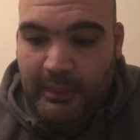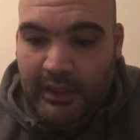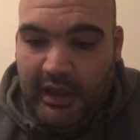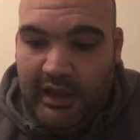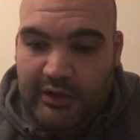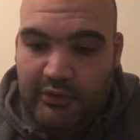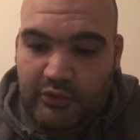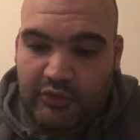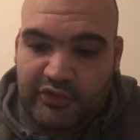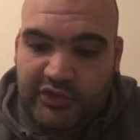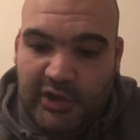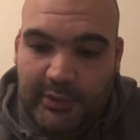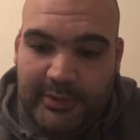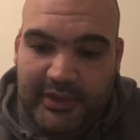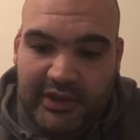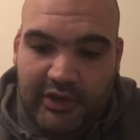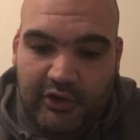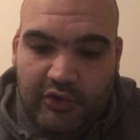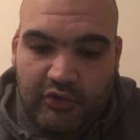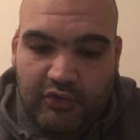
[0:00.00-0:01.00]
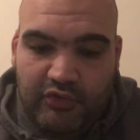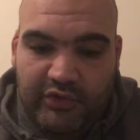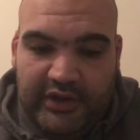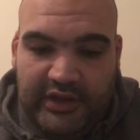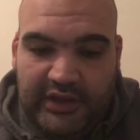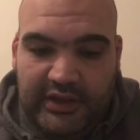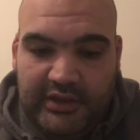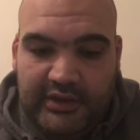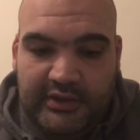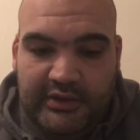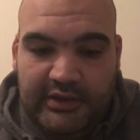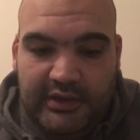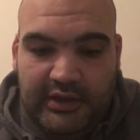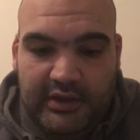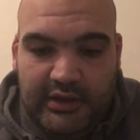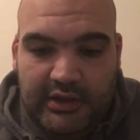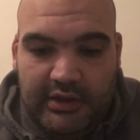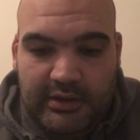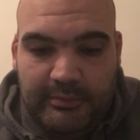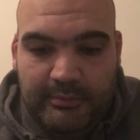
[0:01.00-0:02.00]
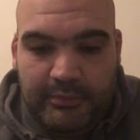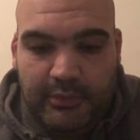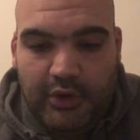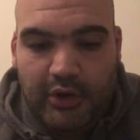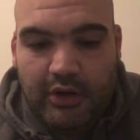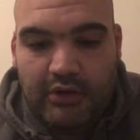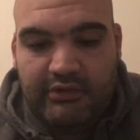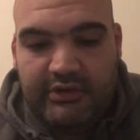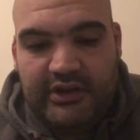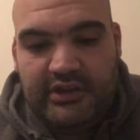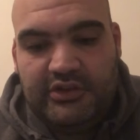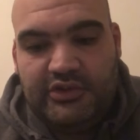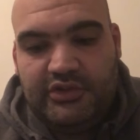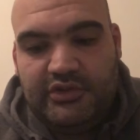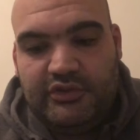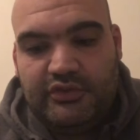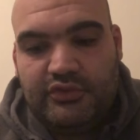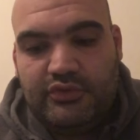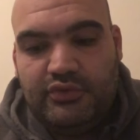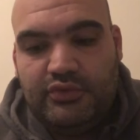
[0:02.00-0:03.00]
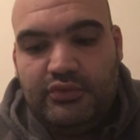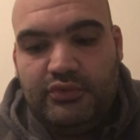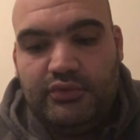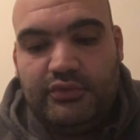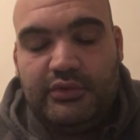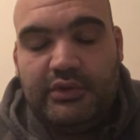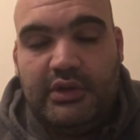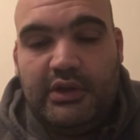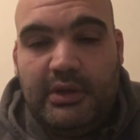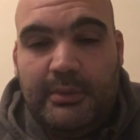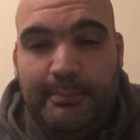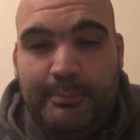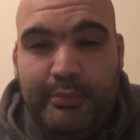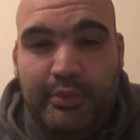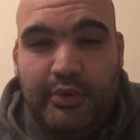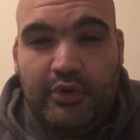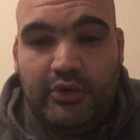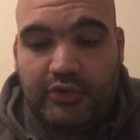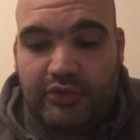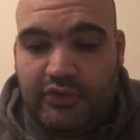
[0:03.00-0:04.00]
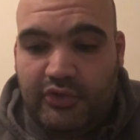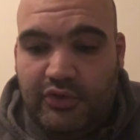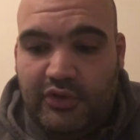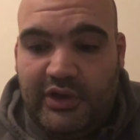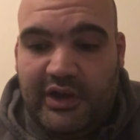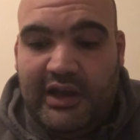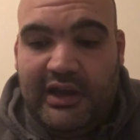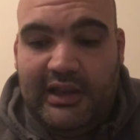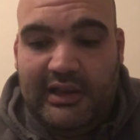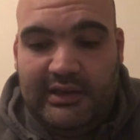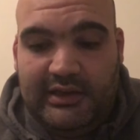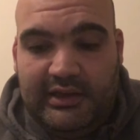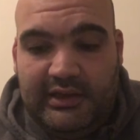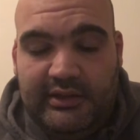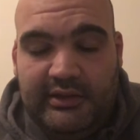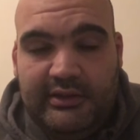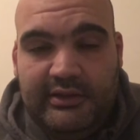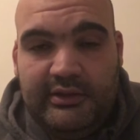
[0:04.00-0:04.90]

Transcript: And also in Greek, orange is called portokali.